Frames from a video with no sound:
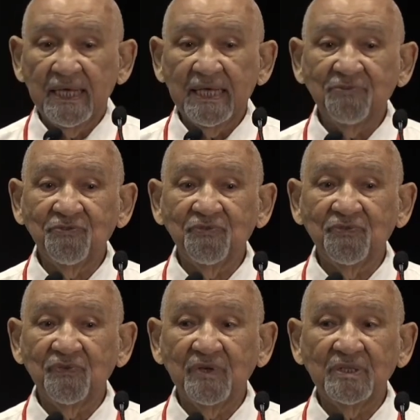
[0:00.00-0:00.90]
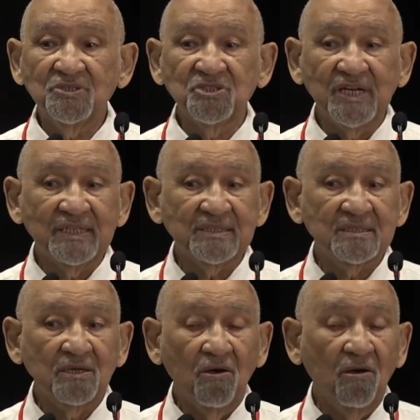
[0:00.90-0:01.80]
If
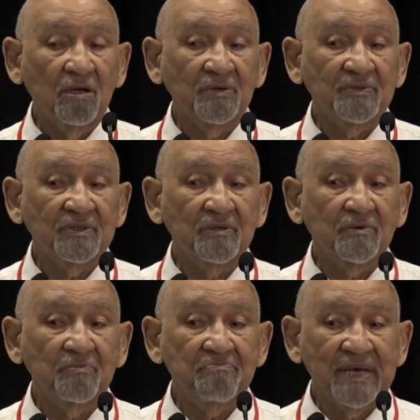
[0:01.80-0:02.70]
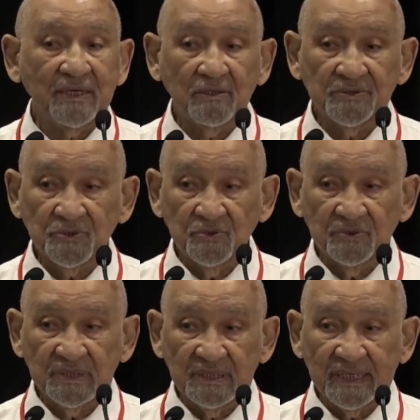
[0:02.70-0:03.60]
just all of the medical
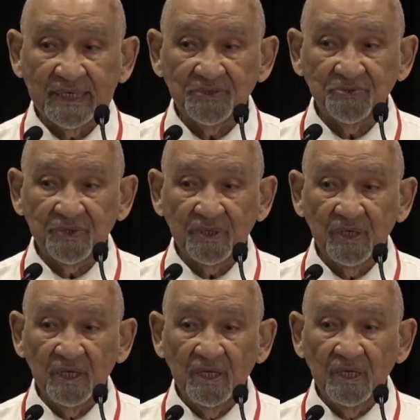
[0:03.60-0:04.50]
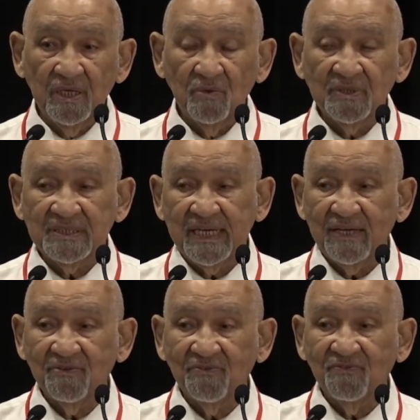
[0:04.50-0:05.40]
schools in the country would
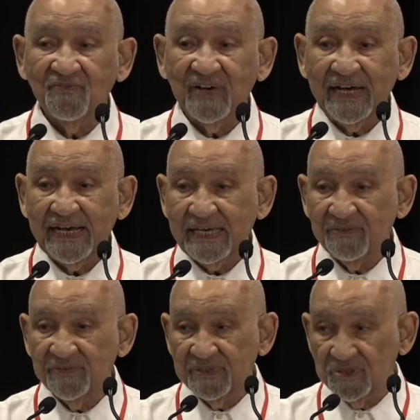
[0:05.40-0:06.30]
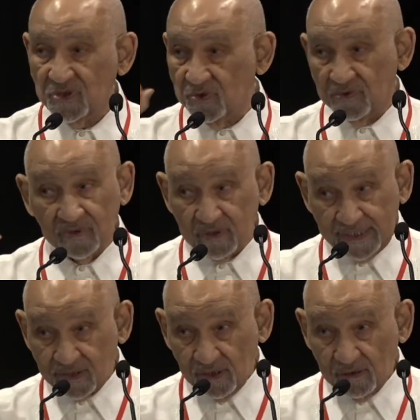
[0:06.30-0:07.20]
take 5 students,
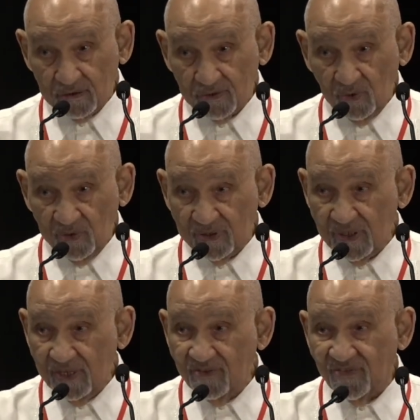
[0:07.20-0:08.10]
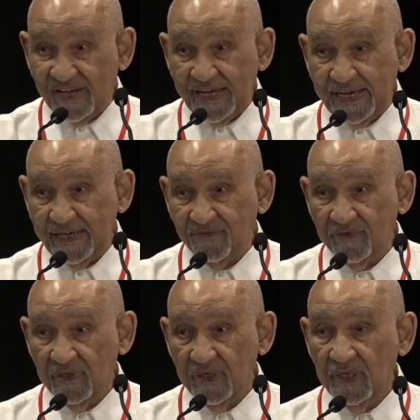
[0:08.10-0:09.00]
that's all, no more than 5,
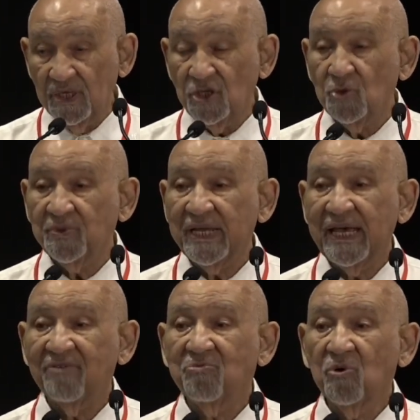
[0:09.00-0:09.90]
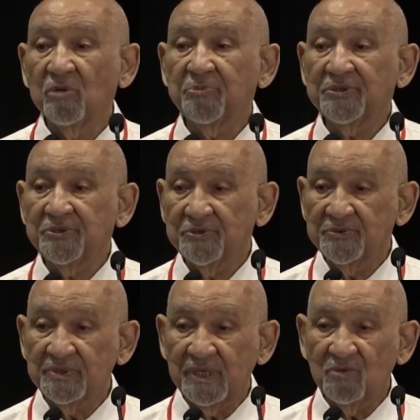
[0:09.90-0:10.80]
you would have more
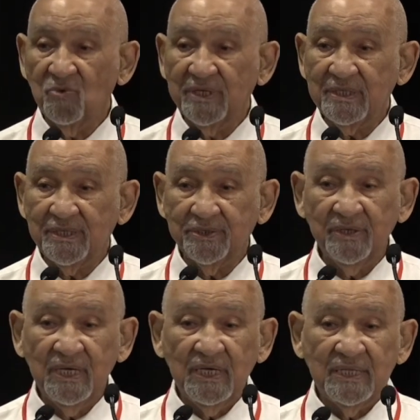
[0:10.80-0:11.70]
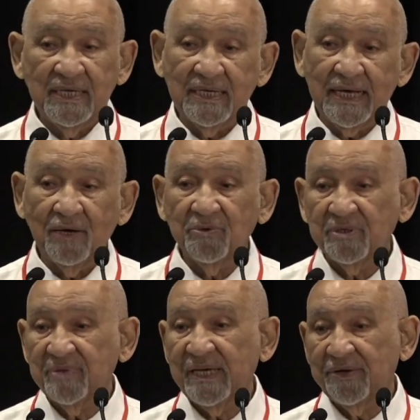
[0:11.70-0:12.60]
produced in 1 year than
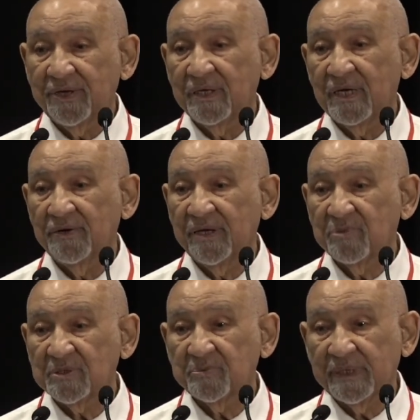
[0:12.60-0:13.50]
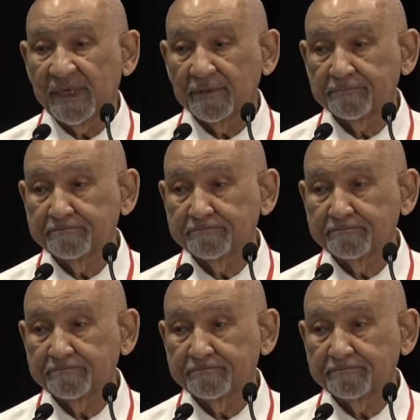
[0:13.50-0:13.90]
Howard and Meharry are able to put out.